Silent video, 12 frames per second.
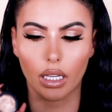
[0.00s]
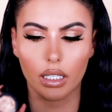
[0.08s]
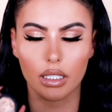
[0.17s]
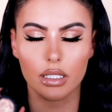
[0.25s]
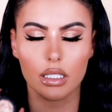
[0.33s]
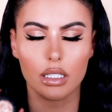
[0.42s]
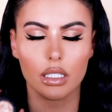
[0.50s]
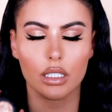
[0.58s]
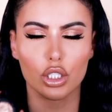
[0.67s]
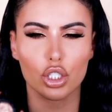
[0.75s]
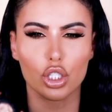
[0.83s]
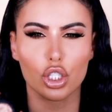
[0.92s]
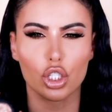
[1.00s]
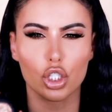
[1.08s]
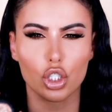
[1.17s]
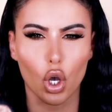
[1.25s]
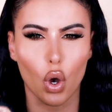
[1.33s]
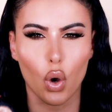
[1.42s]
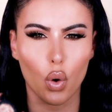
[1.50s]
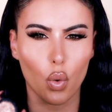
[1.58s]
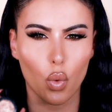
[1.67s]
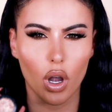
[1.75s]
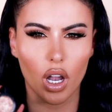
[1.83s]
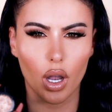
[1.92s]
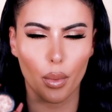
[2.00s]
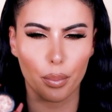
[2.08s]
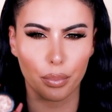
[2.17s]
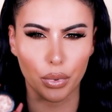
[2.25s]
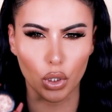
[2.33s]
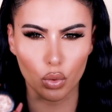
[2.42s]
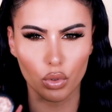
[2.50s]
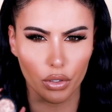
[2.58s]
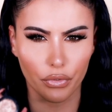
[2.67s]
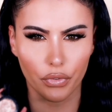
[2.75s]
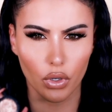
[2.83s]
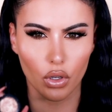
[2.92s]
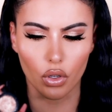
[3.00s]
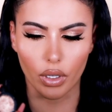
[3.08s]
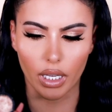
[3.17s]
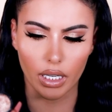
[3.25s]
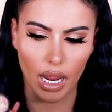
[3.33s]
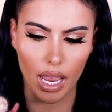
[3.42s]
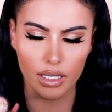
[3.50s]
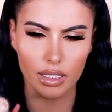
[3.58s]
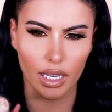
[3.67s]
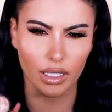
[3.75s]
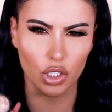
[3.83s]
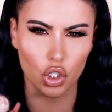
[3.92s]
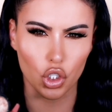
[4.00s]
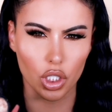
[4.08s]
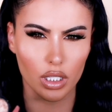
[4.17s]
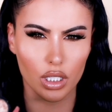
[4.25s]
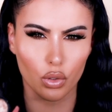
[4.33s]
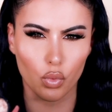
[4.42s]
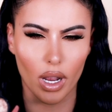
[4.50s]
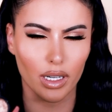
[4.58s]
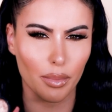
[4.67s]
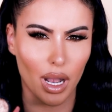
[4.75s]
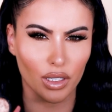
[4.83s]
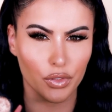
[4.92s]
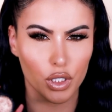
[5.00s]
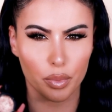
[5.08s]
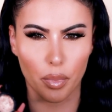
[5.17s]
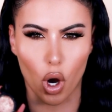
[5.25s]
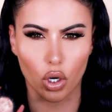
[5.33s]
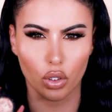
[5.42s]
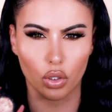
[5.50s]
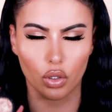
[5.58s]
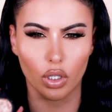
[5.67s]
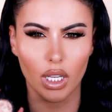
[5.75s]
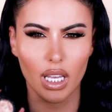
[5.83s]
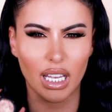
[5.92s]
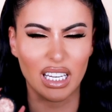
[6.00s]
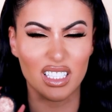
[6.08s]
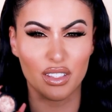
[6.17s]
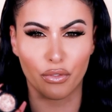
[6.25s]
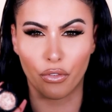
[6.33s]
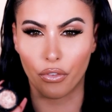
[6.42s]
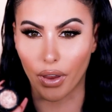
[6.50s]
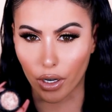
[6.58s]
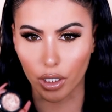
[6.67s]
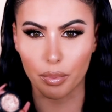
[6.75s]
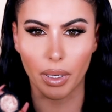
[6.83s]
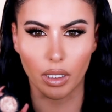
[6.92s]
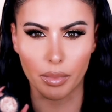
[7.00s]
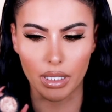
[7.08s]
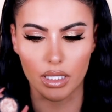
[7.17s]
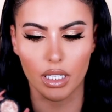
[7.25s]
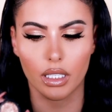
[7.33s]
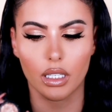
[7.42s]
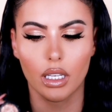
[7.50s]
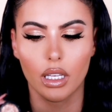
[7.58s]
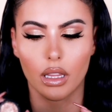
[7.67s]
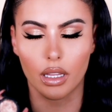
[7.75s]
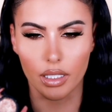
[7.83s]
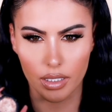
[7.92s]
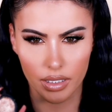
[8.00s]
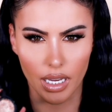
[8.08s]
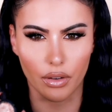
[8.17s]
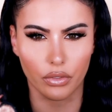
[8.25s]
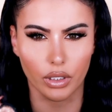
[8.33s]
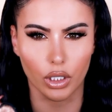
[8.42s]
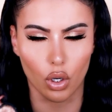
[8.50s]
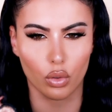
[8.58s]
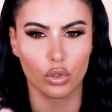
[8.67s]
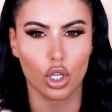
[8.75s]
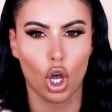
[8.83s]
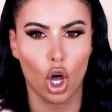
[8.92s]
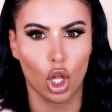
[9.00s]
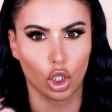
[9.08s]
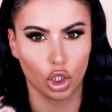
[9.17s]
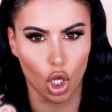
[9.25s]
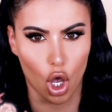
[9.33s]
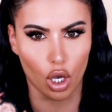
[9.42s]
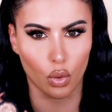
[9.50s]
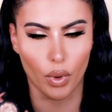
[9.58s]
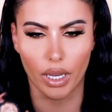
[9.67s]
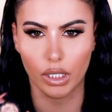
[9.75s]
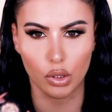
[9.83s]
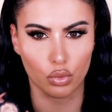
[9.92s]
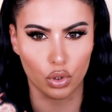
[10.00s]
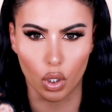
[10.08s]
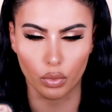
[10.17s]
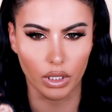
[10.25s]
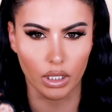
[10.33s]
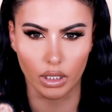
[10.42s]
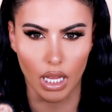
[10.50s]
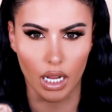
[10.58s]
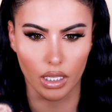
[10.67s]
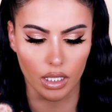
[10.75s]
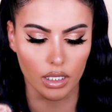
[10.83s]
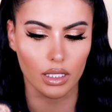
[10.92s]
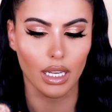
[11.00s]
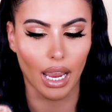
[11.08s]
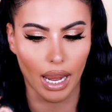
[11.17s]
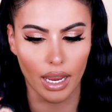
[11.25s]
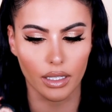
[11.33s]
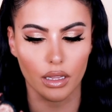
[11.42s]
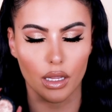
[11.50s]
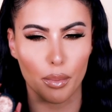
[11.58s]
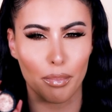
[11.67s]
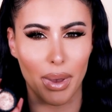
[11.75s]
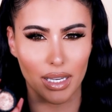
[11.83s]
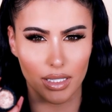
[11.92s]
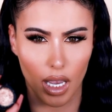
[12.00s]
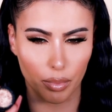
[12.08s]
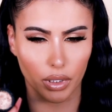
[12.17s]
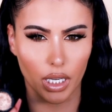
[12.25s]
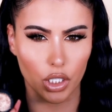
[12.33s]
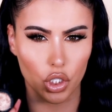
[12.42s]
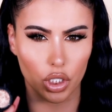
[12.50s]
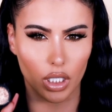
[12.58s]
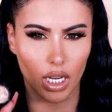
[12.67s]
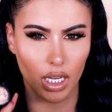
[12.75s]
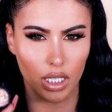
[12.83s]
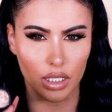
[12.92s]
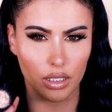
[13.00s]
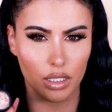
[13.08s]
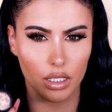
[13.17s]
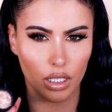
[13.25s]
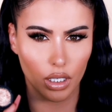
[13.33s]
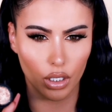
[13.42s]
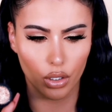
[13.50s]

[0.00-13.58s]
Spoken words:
It is so beautiful. It has like just the right amount of sparkle. It's very pigmented. This definitely goes a long way. You don't need a lot of this, and the best application is